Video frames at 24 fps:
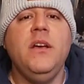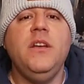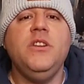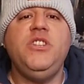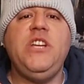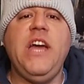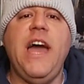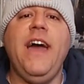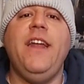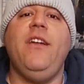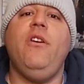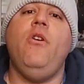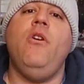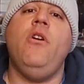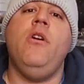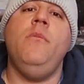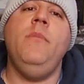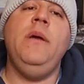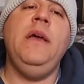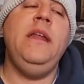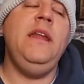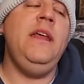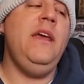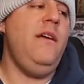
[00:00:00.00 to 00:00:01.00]
Chad
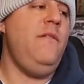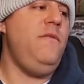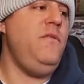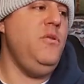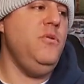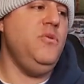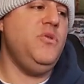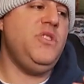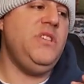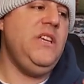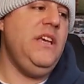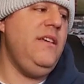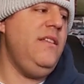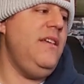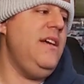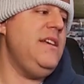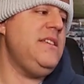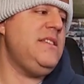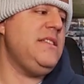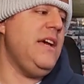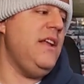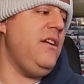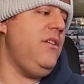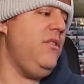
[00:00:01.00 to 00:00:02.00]
Harmon, if you see
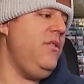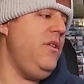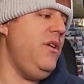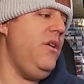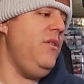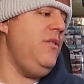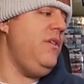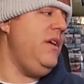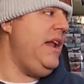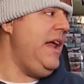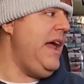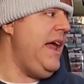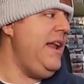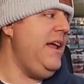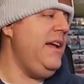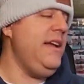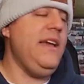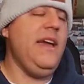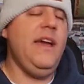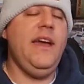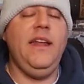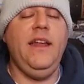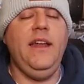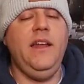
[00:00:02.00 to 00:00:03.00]
this, I don't know that, and
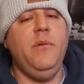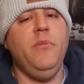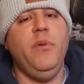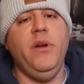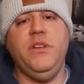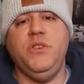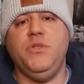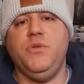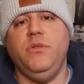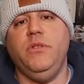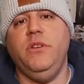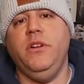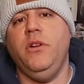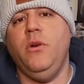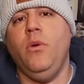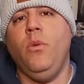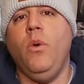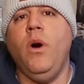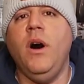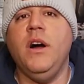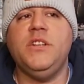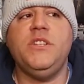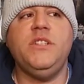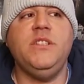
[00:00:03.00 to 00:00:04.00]
again, anybody's really going to
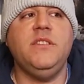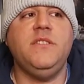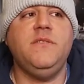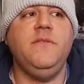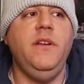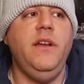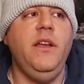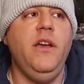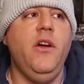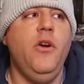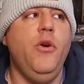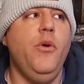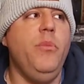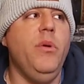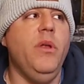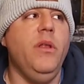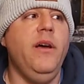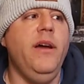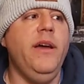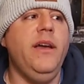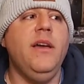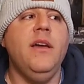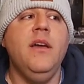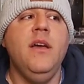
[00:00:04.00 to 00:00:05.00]
watch this video, but
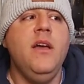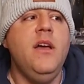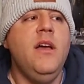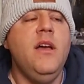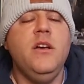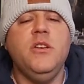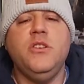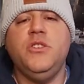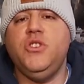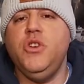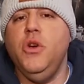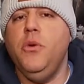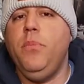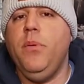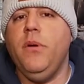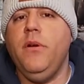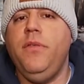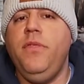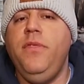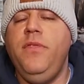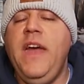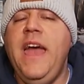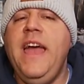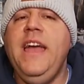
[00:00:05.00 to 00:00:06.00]
like,
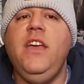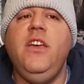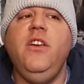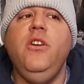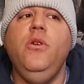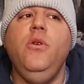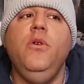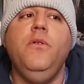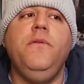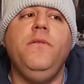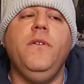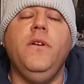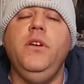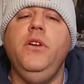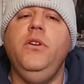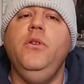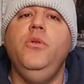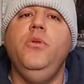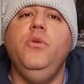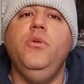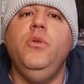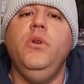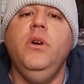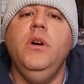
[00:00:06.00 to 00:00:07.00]
super thank you for
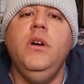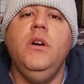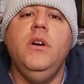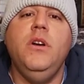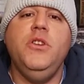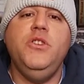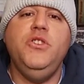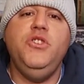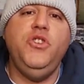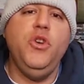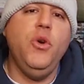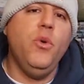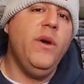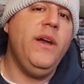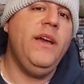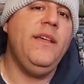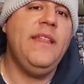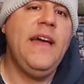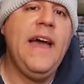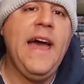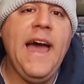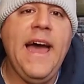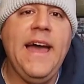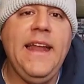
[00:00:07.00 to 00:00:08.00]
you doing
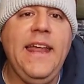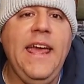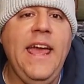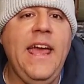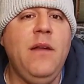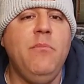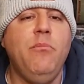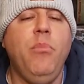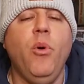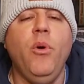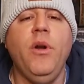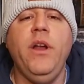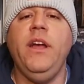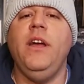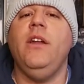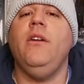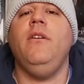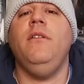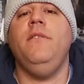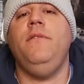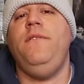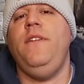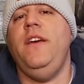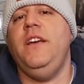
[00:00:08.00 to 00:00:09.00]
that and putting it
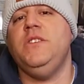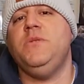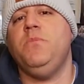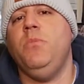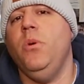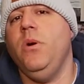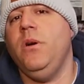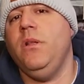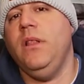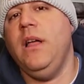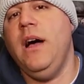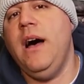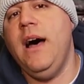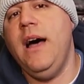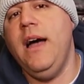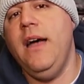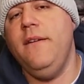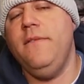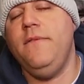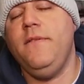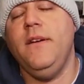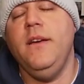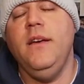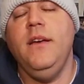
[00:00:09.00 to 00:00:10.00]
on Facebook
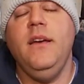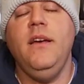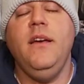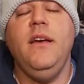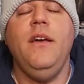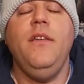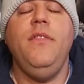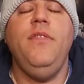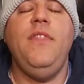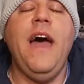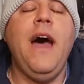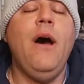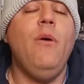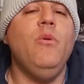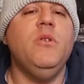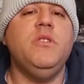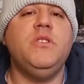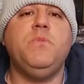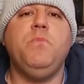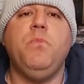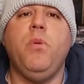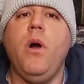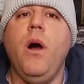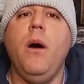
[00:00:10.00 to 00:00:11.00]
Live. That
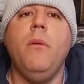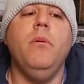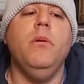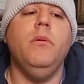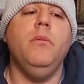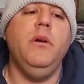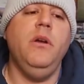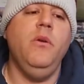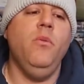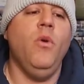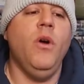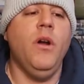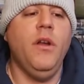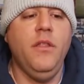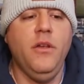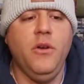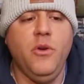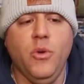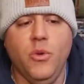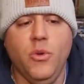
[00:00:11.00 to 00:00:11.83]
was probably one of the